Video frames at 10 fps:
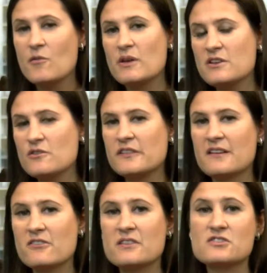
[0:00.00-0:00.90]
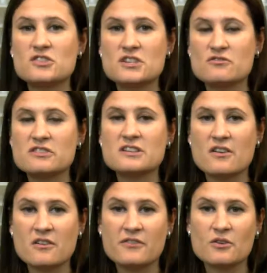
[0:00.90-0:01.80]
We know several engineers
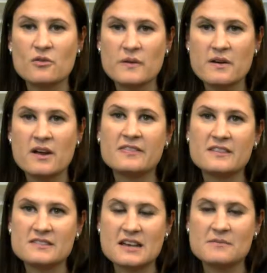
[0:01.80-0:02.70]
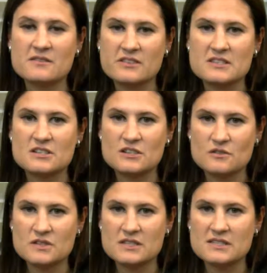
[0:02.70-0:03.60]
start off their career at these types of
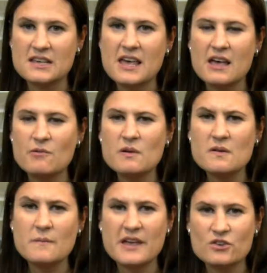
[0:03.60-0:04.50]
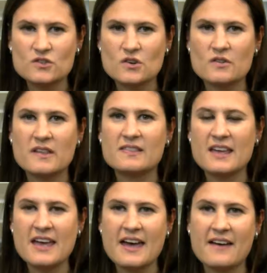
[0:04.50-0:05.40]
institutions, and we want to make sure that
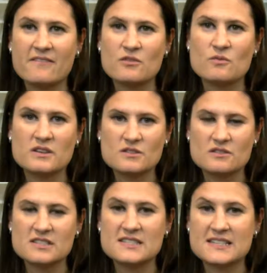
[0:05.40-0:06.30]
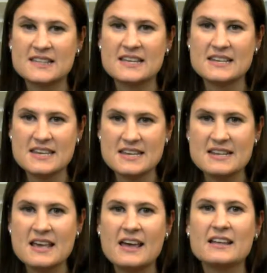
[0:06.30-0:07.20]
they have the resources that they need
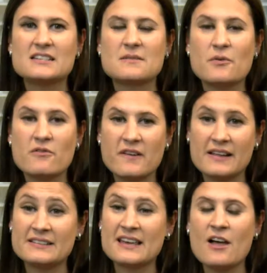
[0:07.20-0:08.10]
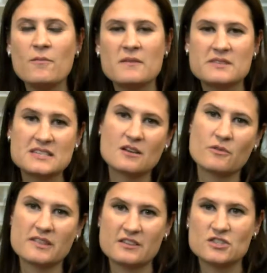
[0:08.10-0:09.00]
to help them stick
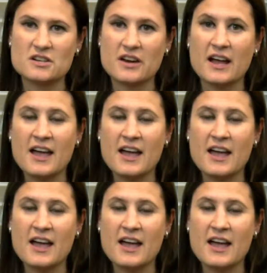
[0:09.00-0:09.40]
with engineering.